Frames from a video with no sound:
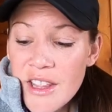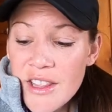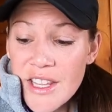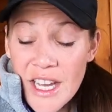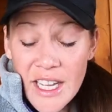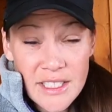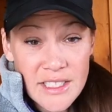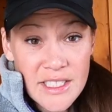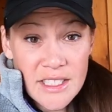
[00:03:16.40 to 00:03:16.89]

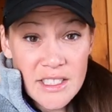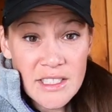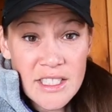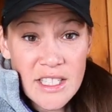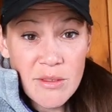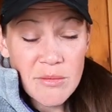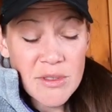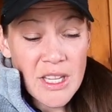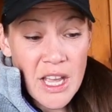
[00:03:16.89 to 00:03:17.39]
That didn't
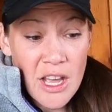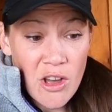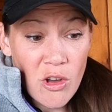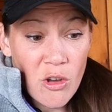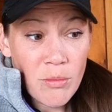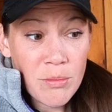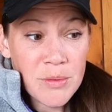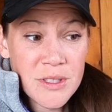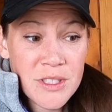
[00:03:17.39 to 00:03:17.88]
seem to
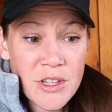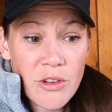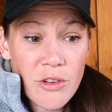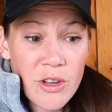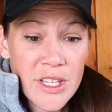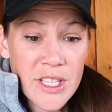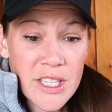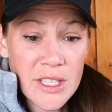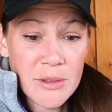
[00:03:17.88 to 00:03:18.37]
help.
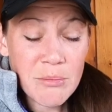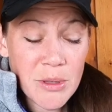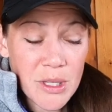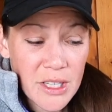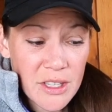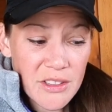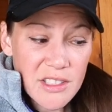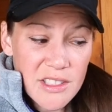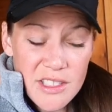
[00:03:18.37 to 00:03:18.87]
So he had
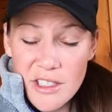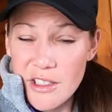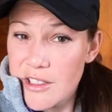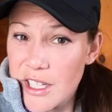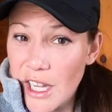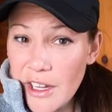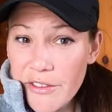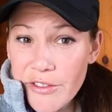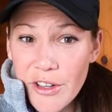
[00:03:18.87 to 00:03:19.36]
been on the
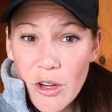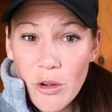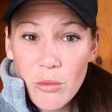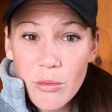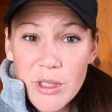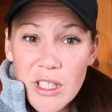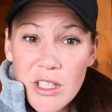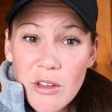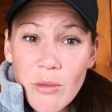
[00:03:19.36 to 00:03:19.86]
Zyrtec for a
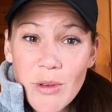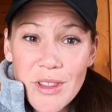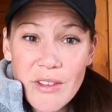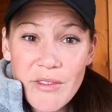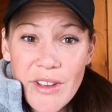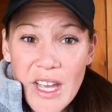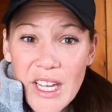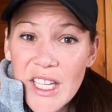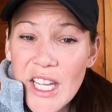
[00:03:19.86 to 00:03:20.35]
week when
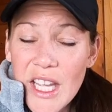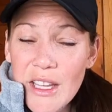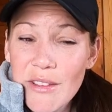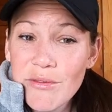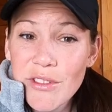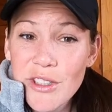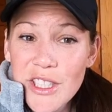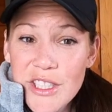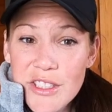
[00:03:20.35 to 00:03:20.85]
the vet
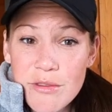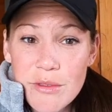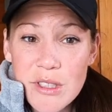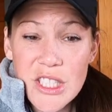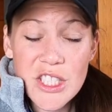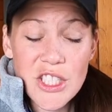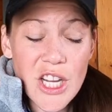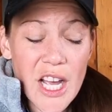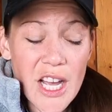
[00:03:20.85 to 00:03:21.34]
came for his
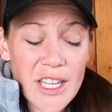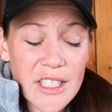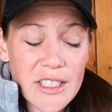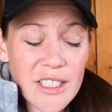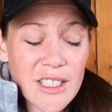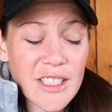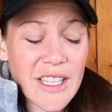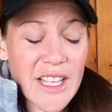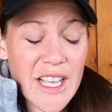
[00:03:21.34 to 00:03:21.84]

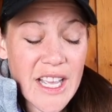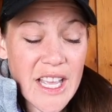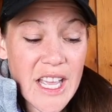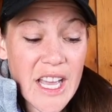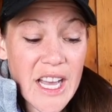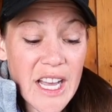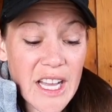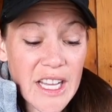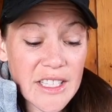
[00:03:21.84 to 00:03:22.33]
recheck
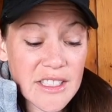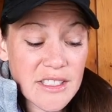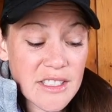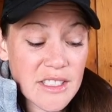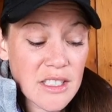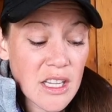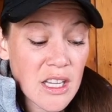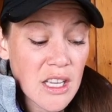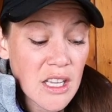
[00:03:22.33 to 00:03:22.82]

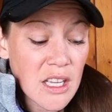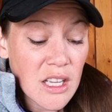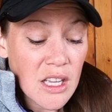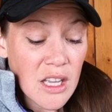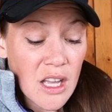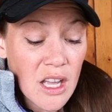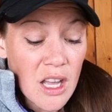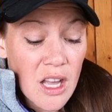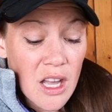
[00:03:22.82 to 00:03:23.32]
and
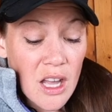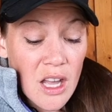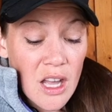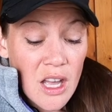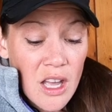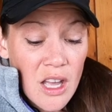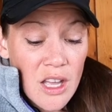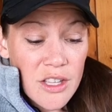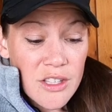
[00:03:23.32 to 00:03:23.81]

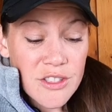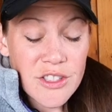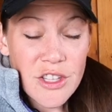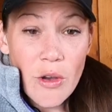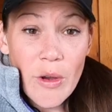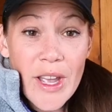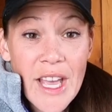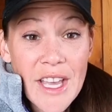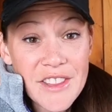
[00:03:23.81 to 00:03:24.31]

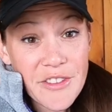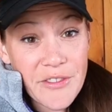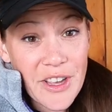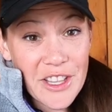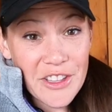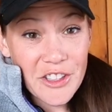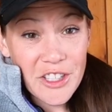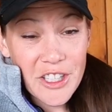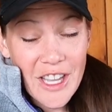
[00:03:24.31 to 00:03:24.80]
so I had the
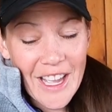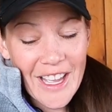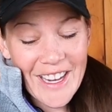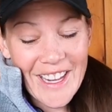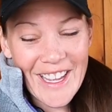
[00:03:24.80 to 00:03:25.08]
vet look at